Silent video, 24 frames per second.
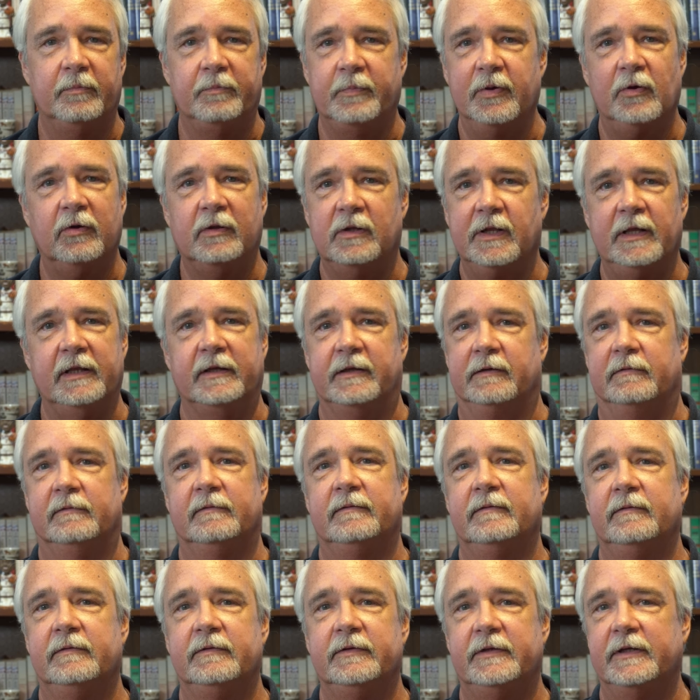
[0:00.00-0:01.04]
Bill Clinton
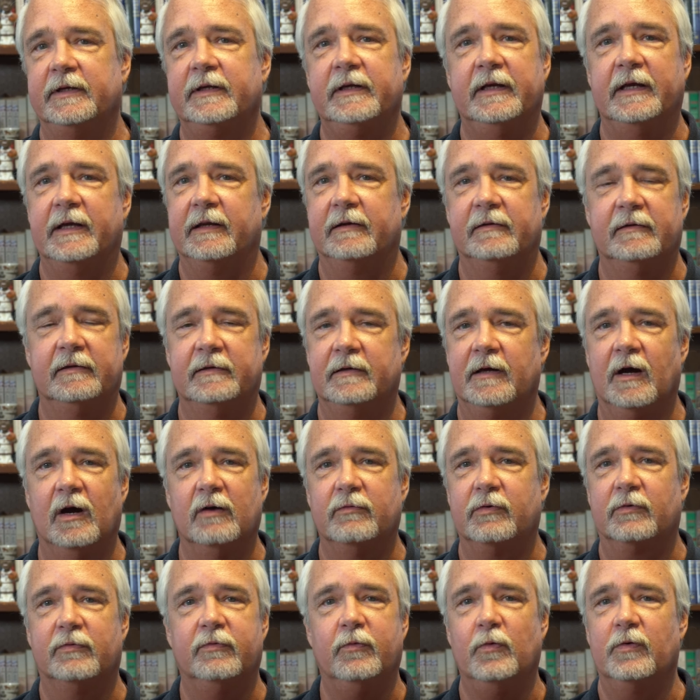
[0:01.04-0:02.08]
didn't get
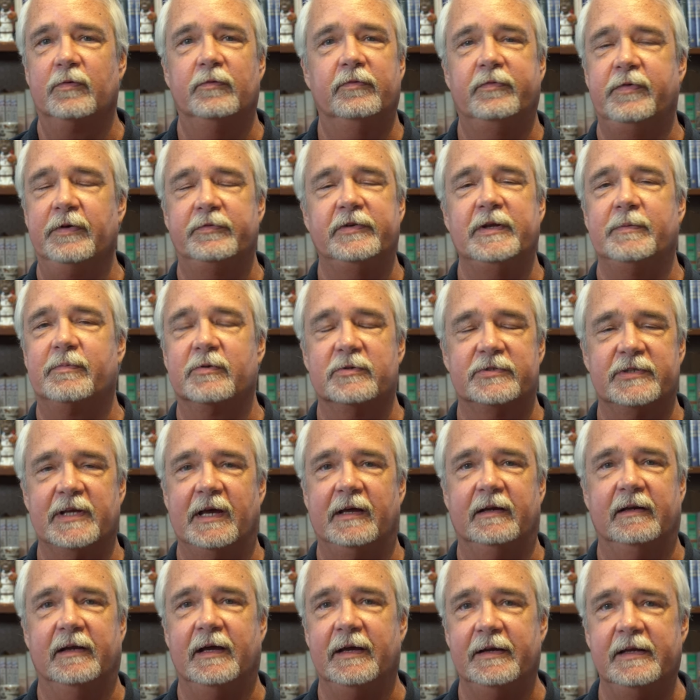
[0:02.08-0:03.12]
over
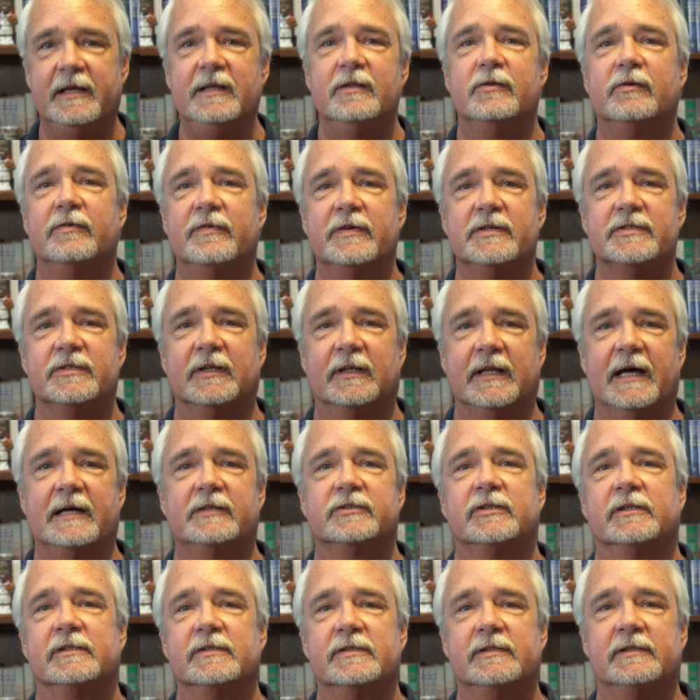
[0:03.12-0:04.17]
50% in either of his
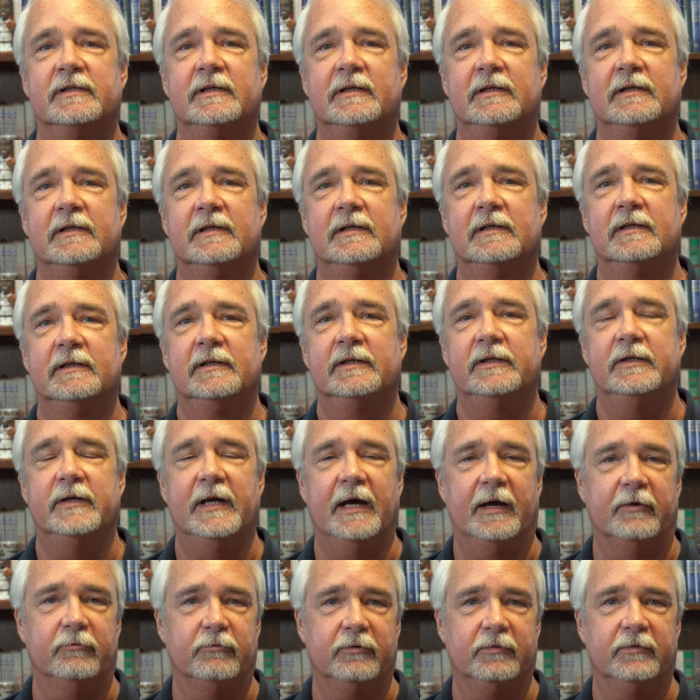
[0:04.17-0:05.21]
elections. You
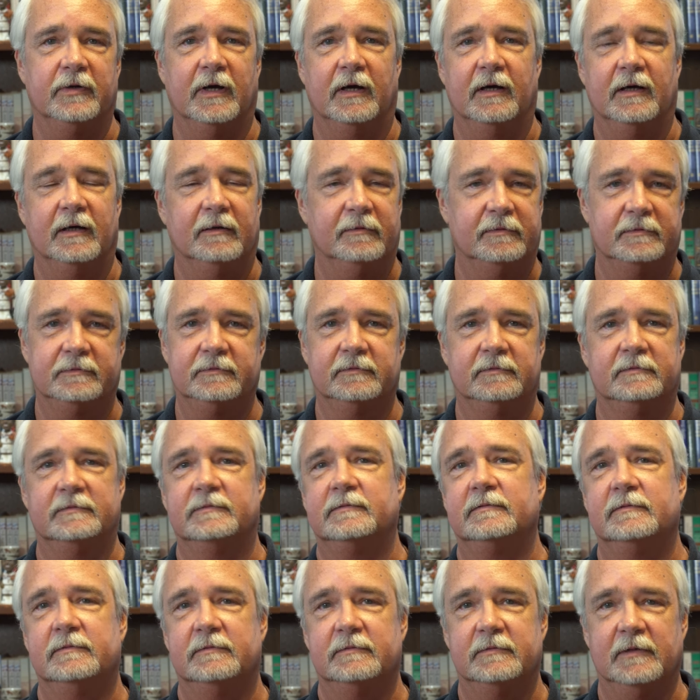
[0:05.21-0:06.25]
had
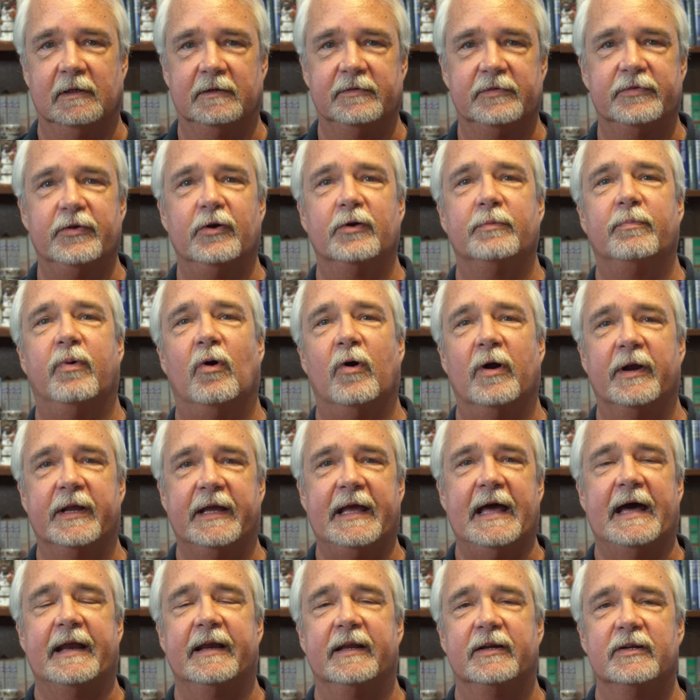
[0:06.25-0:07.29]
third-party
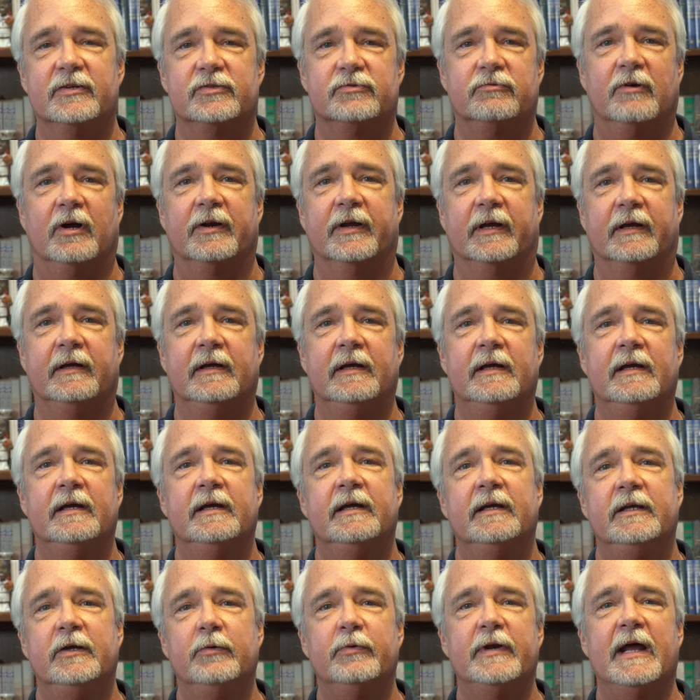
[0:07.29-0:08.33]
candidates running.
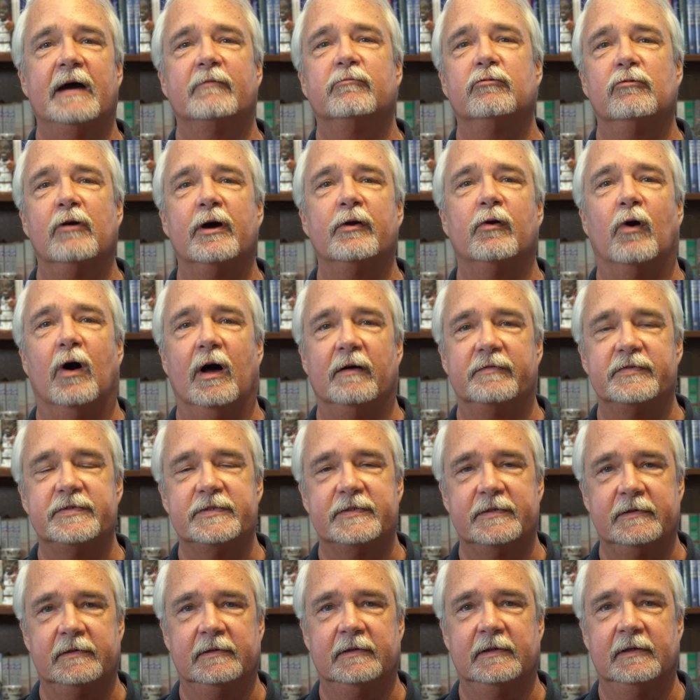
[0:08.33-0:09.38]
You would have
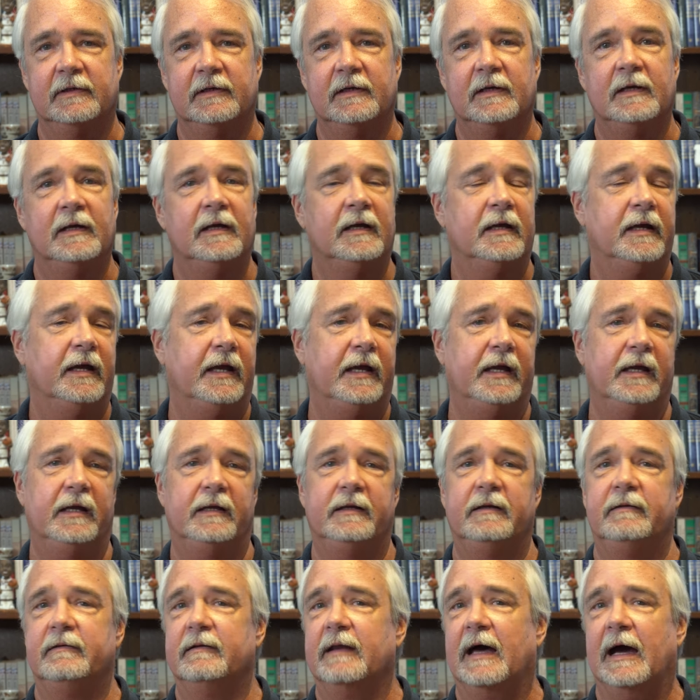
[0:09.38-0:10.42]
runoffs.
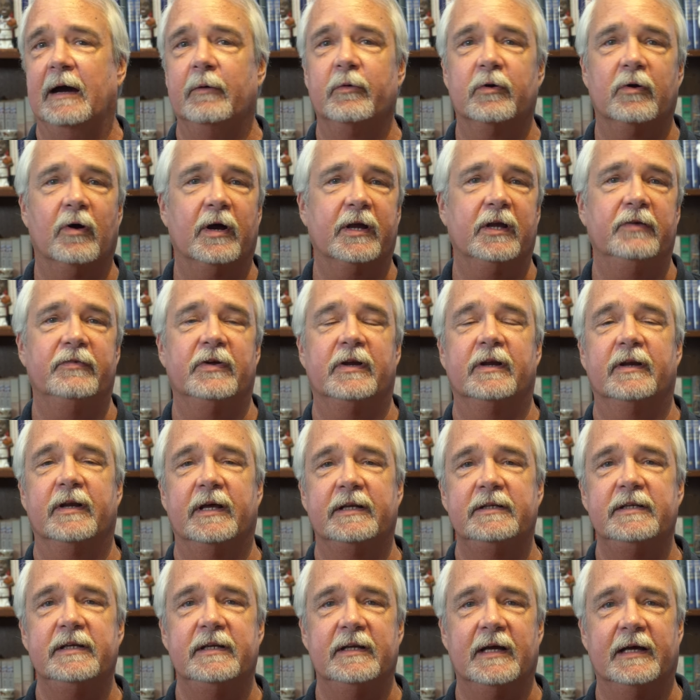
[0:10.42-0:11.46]
And I would argue that in
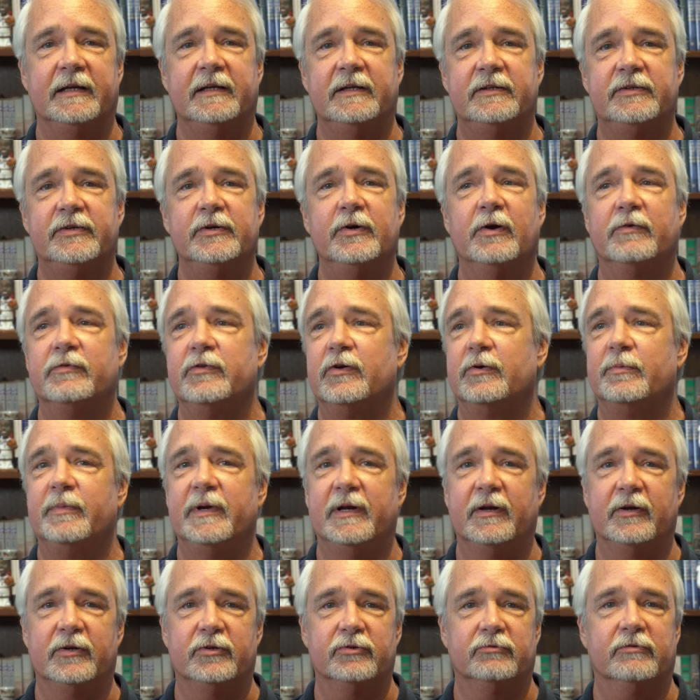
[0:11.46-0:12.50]
1992, if there had
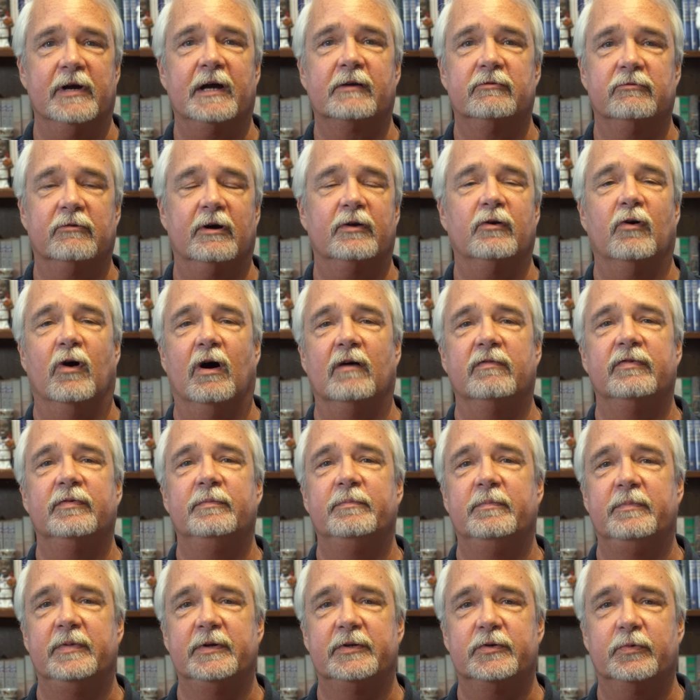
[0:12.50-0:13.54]
been a direct runoff
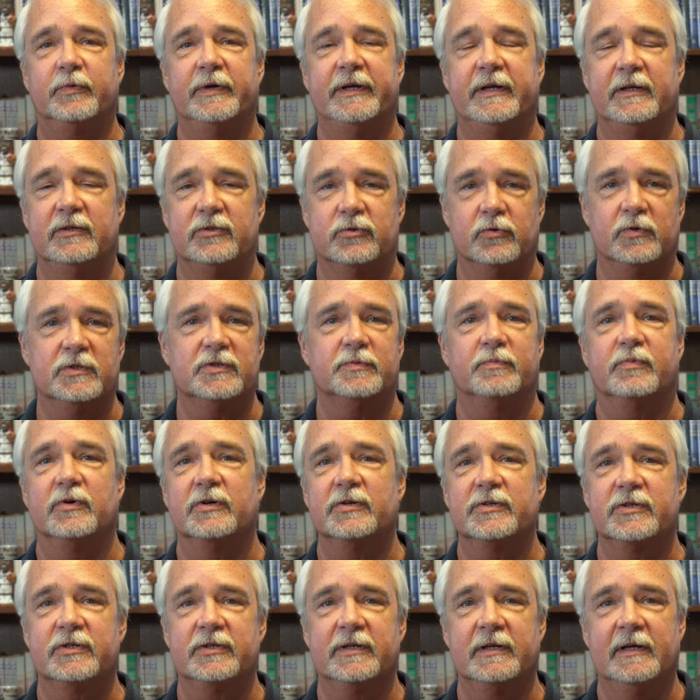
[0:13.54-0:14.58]
between George
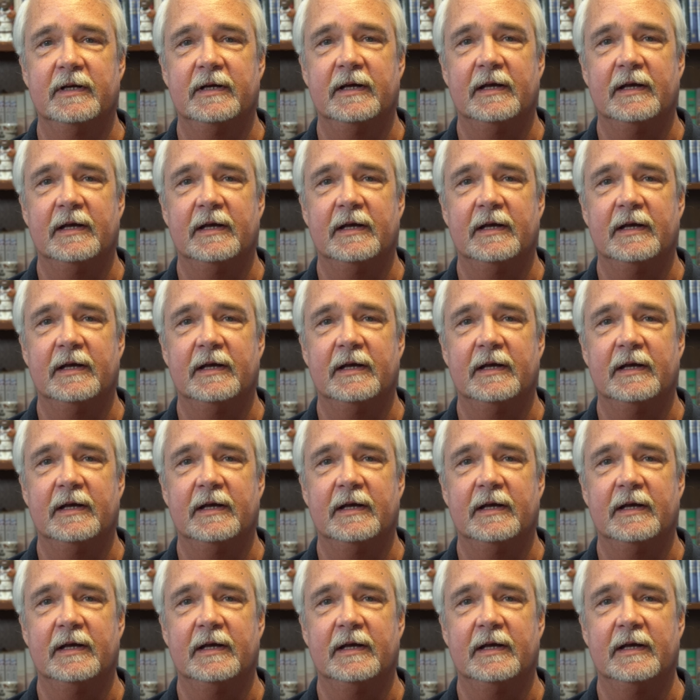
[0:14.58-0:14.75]
Bush